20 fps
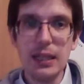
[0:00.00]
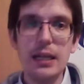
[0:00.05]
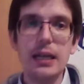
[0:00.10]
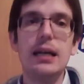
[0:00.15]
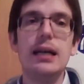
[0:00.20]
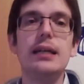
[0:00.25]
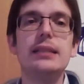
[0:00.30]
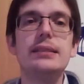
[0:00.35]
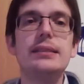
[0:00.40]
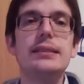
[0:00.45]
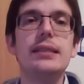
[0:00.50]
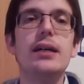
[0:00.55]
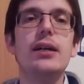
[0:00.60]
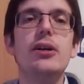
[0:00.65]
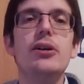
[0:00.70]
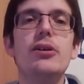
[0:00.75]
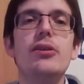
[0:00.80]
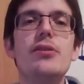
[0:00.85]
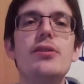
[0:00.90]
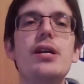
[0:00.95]

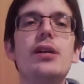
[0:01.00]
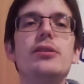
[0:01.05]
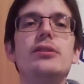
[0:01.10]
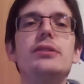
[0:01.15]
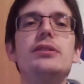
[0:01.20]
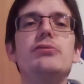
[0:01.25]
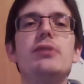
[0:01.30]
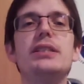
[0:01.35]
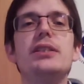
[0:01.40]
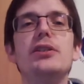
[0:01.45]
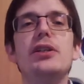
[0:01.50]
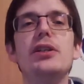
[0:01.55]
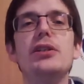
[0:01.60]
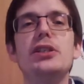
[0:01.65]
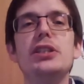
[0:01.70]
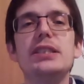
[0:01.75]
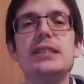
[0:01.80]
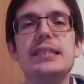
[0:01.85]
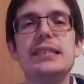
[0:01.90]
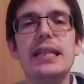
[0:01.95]
So those
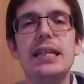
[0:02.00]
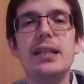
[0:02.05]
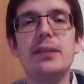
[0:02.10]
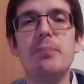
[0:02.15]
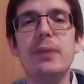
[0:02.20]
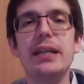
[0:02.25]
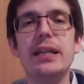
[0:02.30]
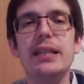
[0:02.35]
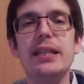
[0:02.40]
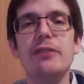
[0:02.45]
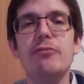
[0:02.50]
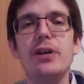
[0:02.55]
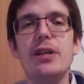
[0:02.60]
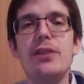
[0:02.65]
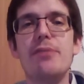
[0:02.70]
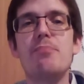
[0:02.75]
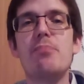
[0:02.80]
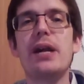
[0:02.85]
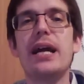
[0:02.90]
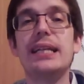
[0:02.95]
resolutions dealt mainly
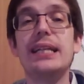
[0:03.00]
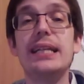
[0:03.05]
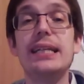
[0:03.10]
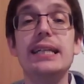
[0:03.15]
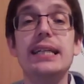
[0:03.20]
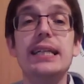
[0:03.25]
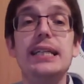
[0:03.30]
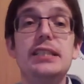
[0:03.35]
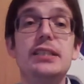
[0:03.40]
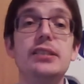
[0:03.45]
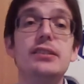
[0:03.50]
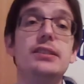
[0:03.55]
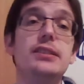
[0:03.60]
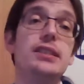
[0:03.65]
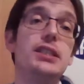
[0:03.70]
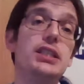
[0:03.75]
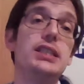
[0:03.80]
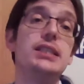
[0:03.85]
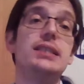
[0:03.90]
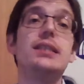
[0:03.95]
with practical issues
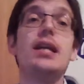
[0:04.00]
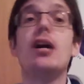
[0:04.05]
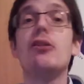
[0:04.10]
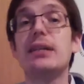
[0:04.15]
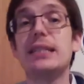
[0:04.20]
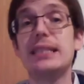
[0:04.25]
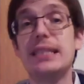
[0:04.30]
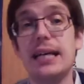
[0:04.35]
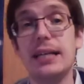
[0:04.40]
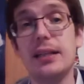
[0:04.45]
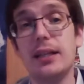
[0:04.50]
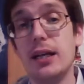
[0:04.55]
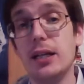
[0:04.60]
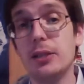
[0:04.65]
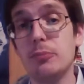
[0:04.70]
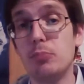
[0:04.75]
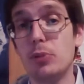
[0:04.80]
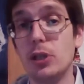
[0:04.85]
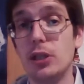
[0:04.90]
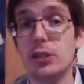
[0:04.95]
such as direct
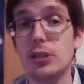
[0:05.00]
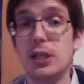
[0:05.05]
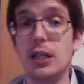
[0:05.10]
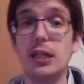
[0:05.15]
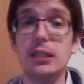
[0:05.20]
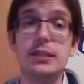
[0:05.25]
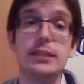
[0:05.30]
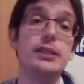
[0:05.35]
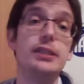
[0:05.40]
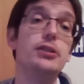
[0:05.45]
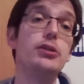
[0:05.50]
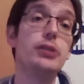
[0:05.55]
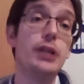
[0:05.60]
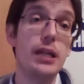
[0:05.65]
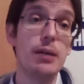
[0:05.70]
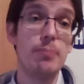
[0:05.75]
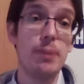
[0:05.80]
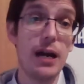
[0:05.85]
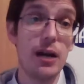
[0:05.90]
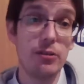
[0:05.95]
satellite broadcasting,
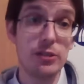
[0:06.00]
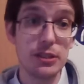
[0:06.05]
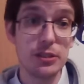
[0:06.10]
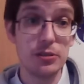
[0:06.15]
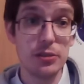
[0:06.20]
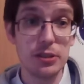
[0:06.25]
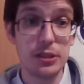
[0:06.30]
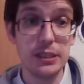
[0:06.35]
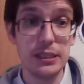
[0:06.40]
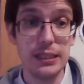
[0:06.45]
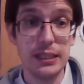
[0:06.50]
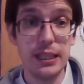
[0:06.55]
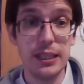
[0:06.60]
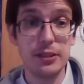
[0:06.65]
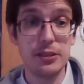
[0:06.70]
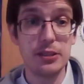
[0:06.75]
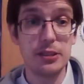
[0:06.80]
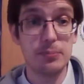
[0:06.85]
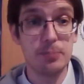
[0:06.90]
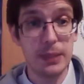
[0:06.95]
nuclear power sources in
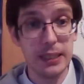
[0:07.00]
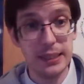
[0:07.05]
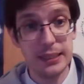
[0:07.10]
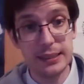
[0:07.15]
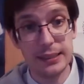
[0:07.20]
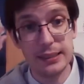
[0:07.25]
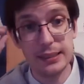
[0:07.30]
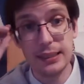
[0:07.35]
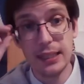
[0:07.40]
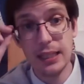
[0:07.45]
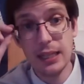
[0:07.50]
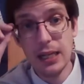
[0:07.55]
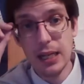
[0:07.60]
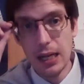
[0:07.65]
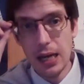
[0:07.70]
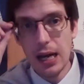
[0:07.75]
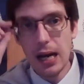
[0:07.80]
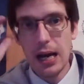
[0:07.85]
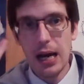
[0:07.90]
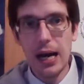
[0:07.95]
outer space,
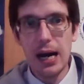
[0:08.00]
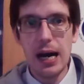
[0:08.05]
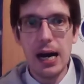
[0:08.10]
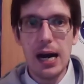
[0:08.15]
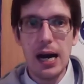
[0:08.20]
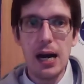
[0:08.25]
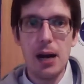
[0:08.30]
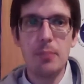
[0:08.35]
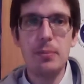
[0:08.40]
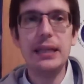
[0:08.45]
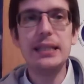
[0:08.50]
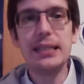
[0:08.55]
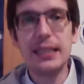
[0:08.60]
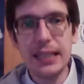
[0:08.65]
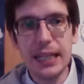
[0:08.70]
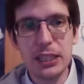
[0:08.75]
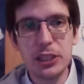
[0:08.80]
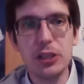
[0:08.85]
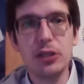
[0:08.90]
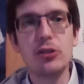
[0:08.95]

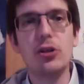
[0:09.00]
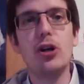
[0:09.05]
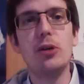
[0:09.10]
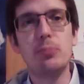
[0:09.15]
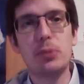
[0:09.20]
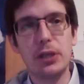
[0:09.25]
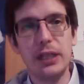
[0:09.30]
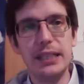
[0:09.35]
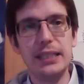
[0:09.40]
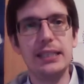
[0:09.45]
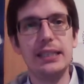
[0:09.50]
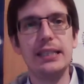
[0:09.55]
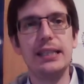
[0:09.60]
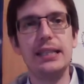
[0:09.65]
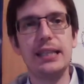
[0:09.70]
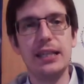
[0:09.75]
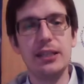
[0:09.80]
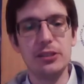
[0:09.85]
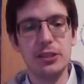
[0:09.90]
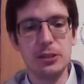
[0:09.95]
international cooperation
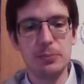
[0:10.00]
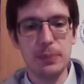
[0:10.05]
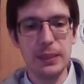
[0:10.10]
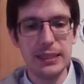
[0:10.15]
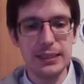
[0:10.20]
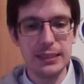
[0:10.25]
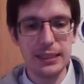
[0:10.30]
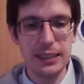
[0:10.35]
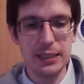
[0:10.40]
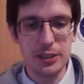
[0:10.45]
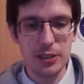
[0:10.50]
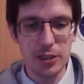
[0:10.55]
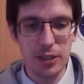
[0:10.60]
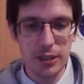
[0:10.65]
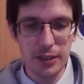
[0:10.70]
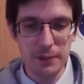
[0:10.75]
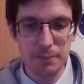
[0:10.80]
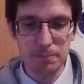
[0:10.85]
in outer space, and so on.